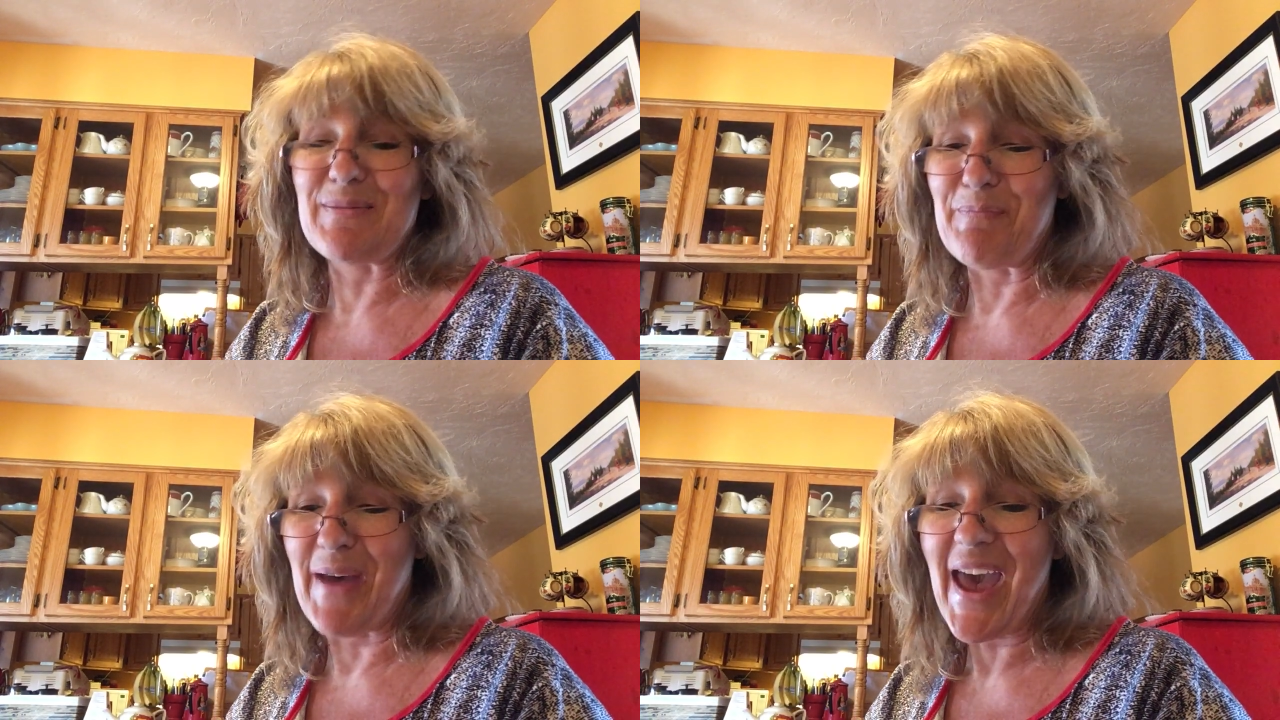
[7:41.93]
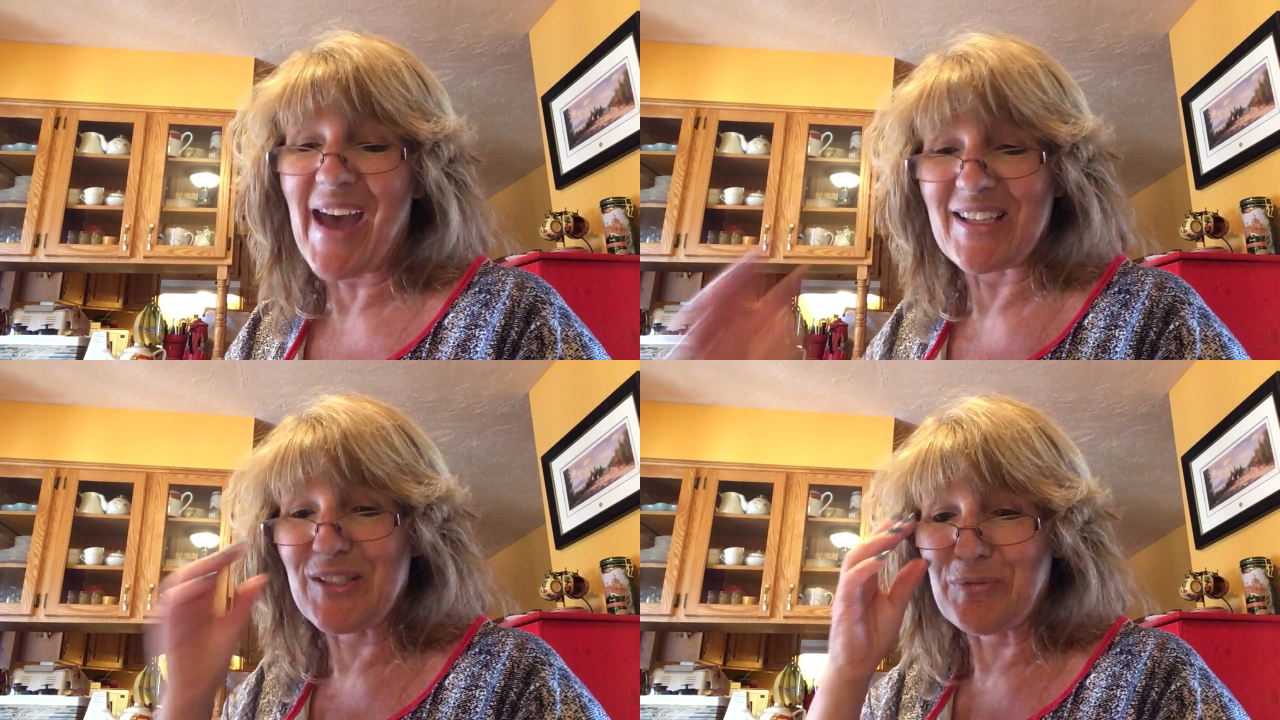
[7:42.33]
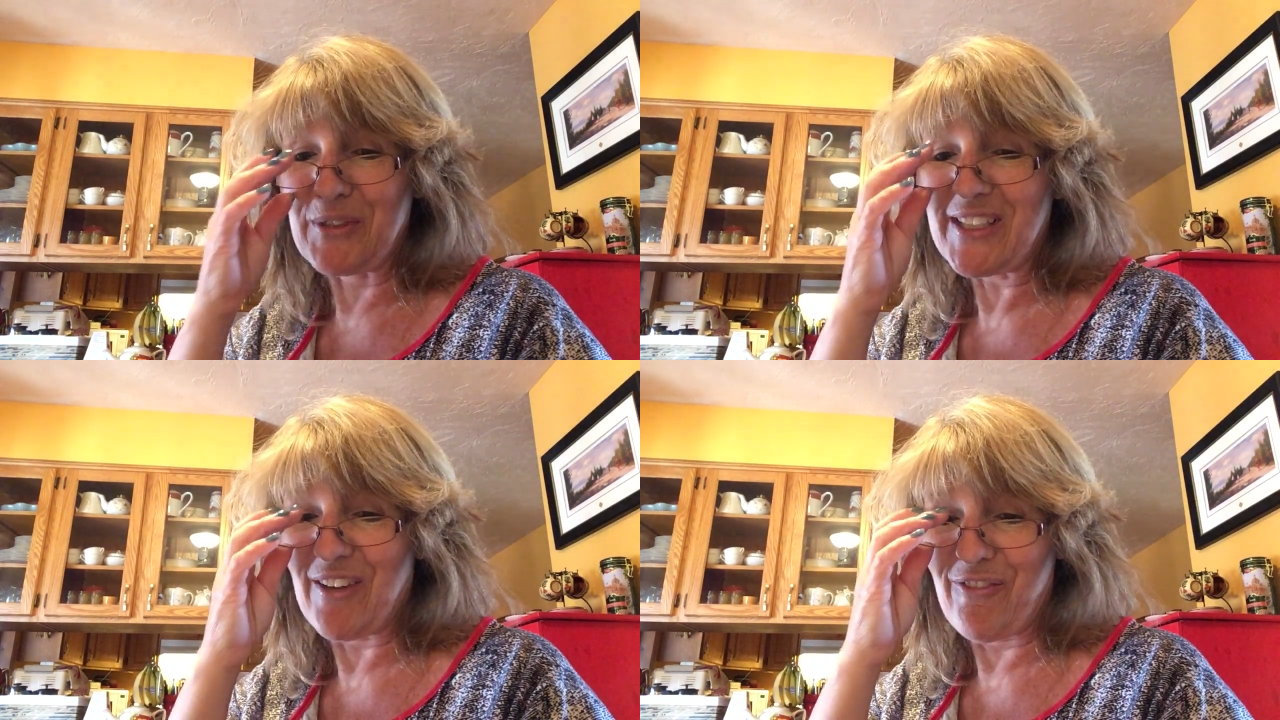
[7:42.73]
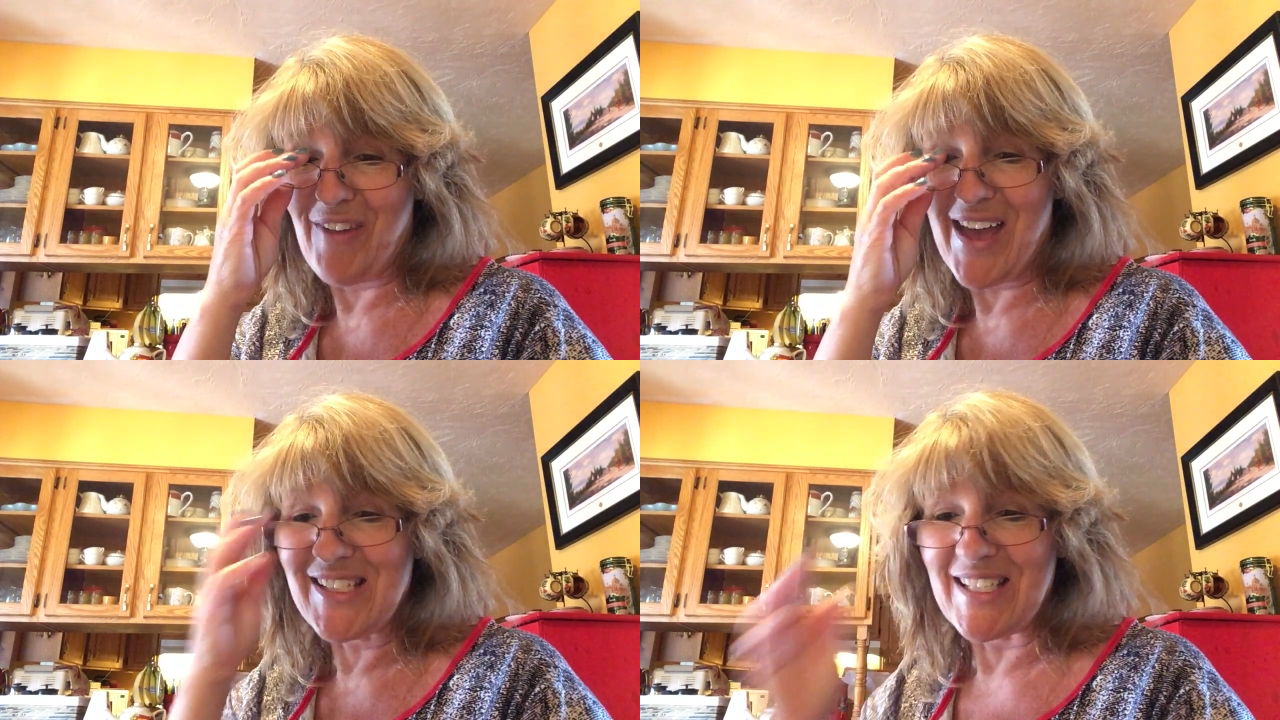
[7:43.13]
back. It's really
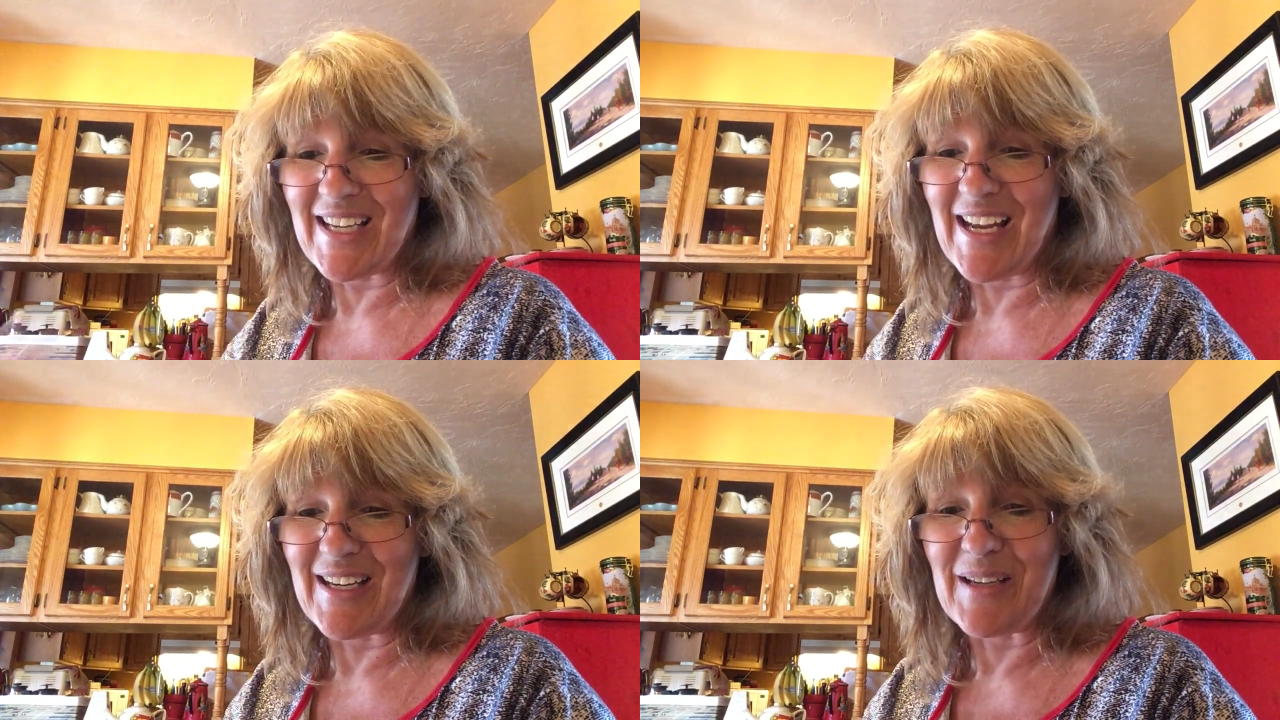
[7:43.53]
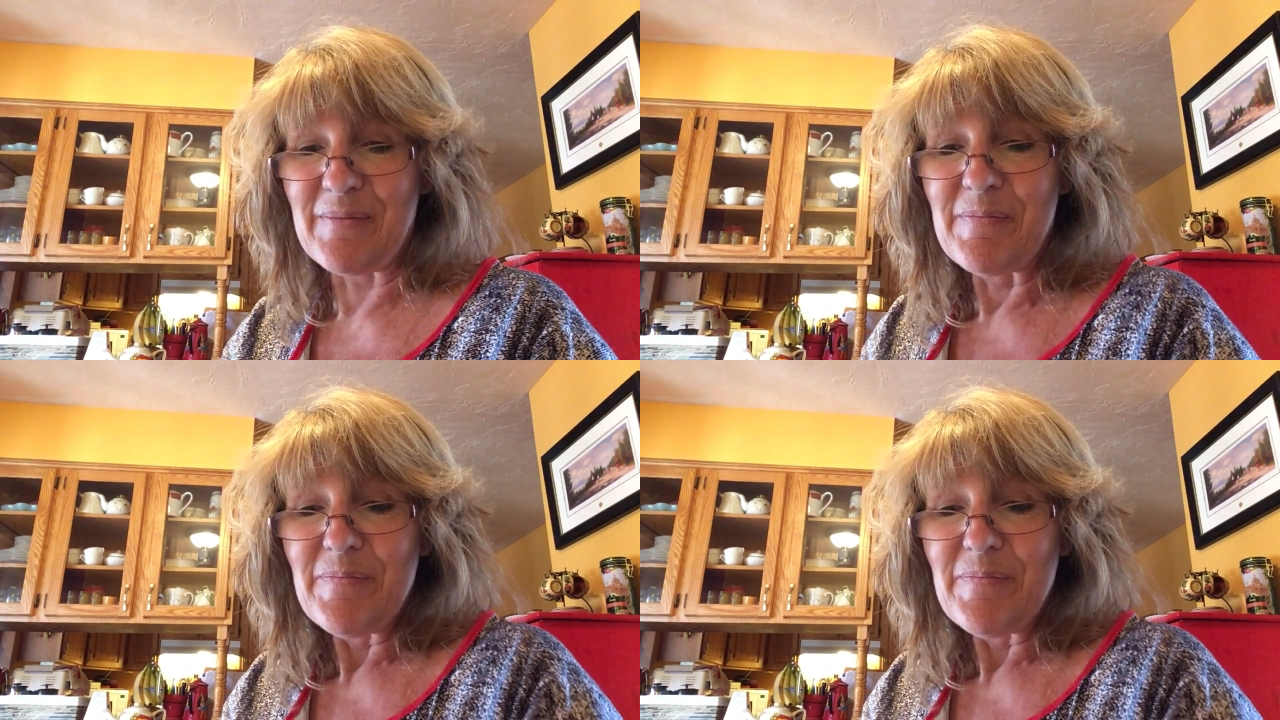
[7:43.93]
fascinating.